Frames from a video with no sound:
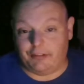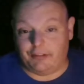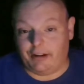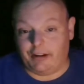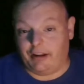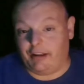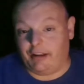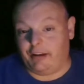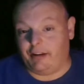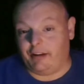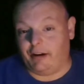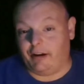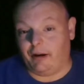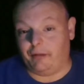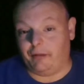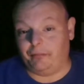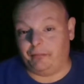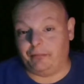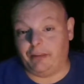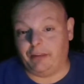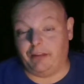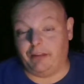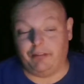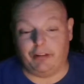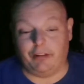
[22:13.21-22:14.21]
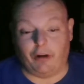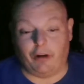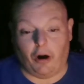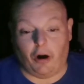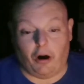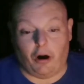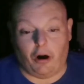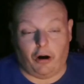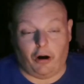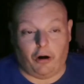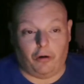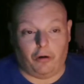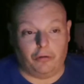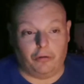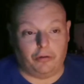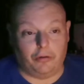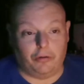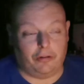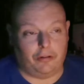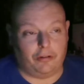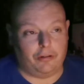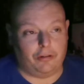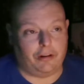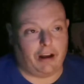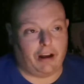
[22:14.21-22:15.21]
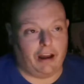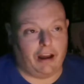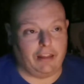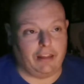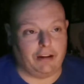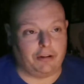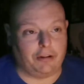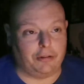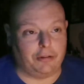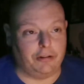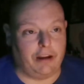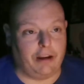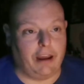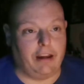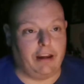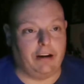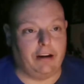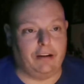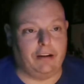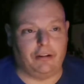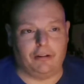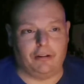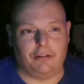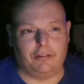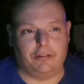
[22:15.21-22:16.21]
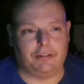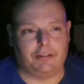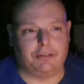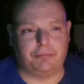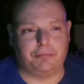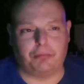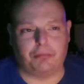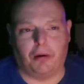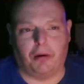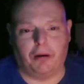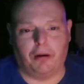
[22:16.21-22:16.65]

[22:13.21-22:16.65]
And even the owner or the guy that created it or is